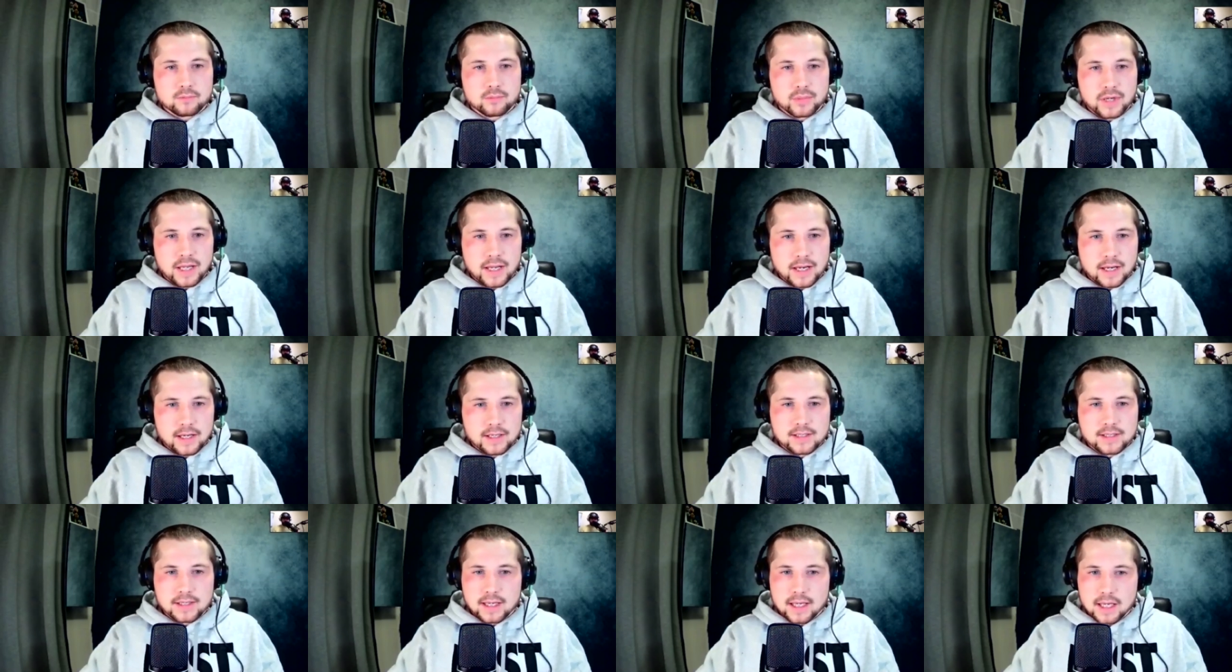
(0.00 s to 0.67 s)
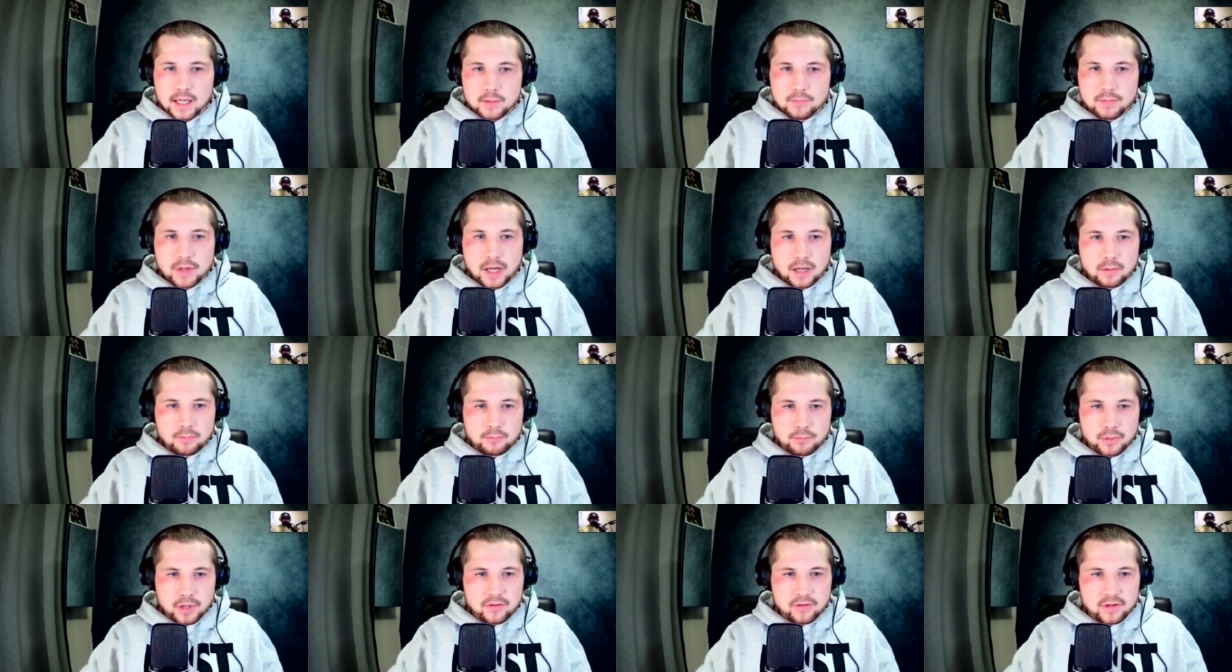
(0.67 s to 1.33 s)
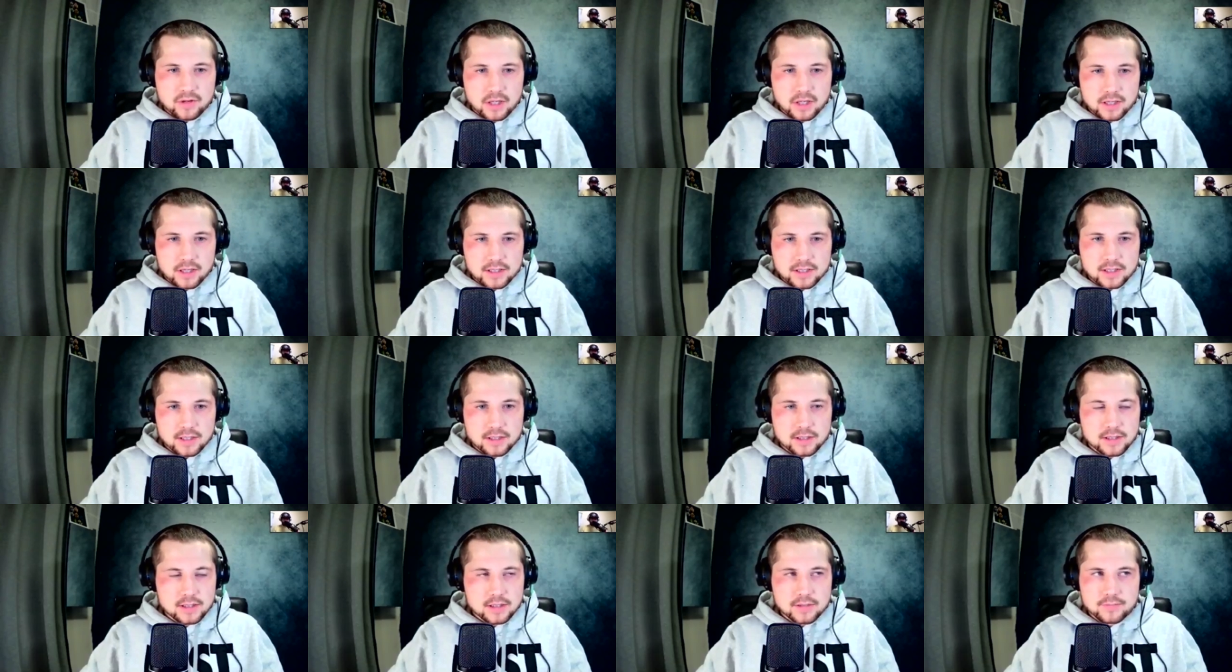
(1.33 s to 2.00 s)
Blaydes, keep that bit of a
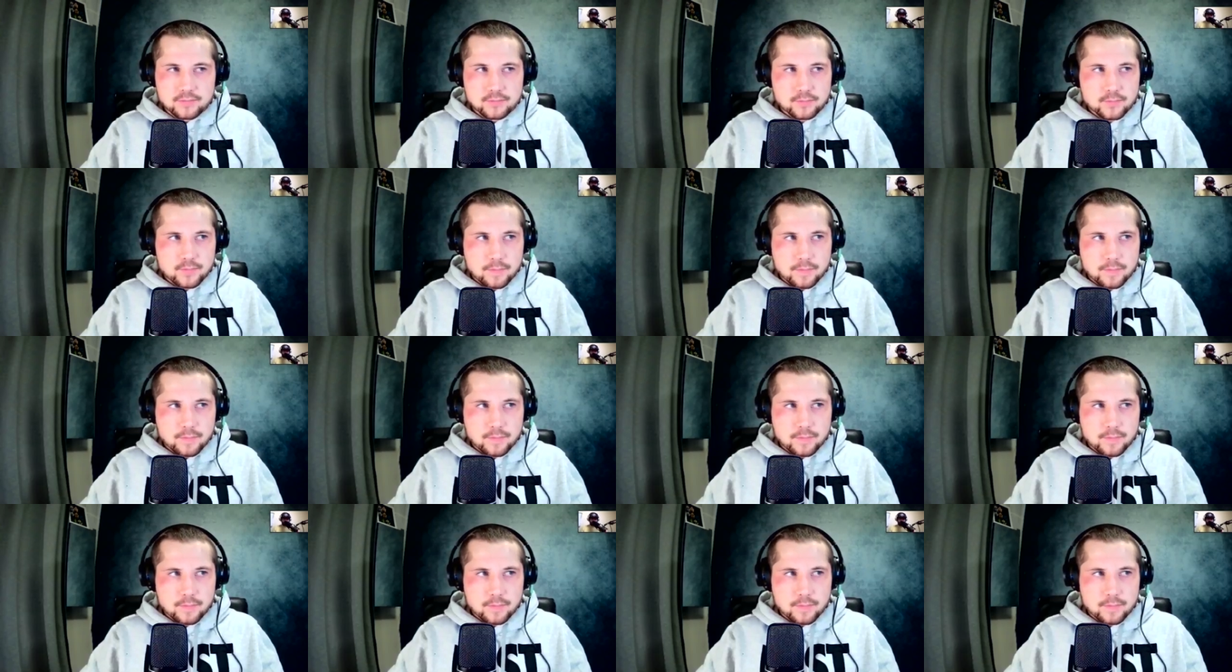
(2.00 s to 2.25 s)
distance.